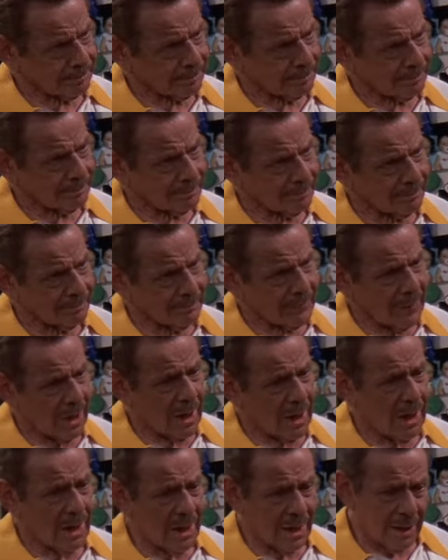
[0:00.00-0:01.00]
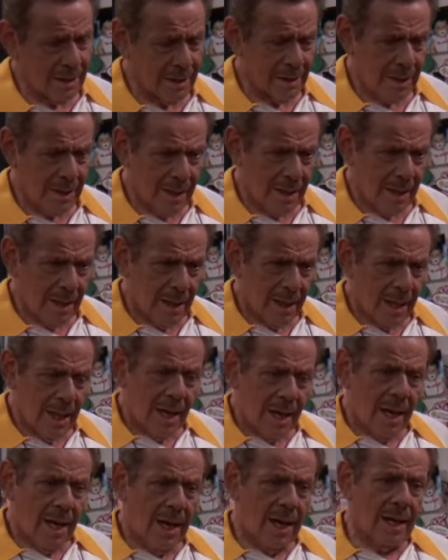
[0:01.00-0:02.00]
right? Uh-huh.
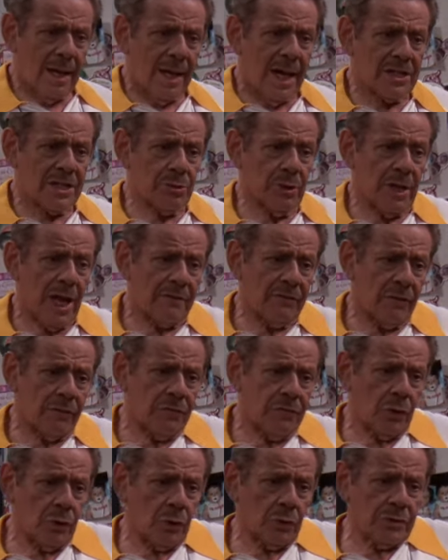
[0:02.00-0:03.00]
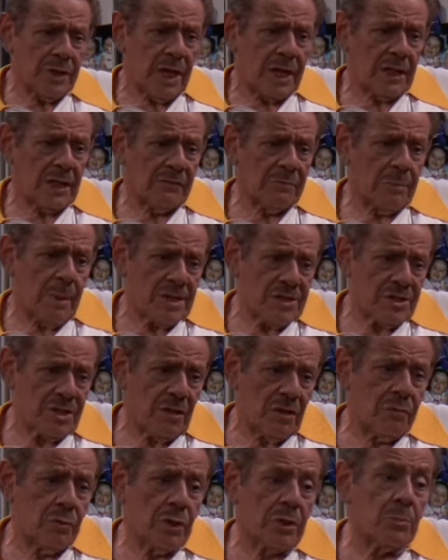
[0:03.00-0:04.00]
I actually have a photo taken of
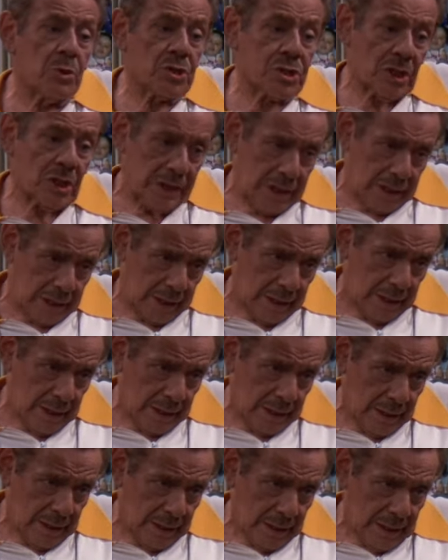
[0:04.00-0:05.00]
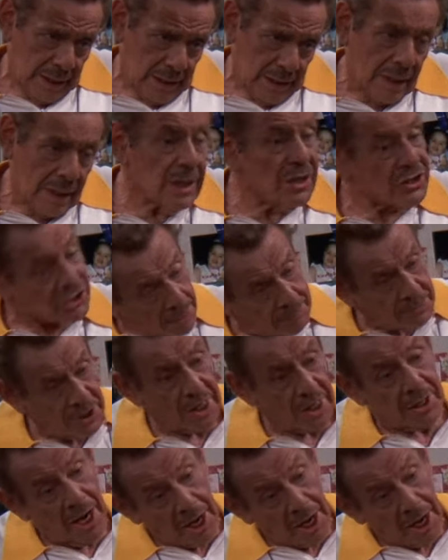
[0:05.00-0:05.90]
myself with Mussolini. He's upside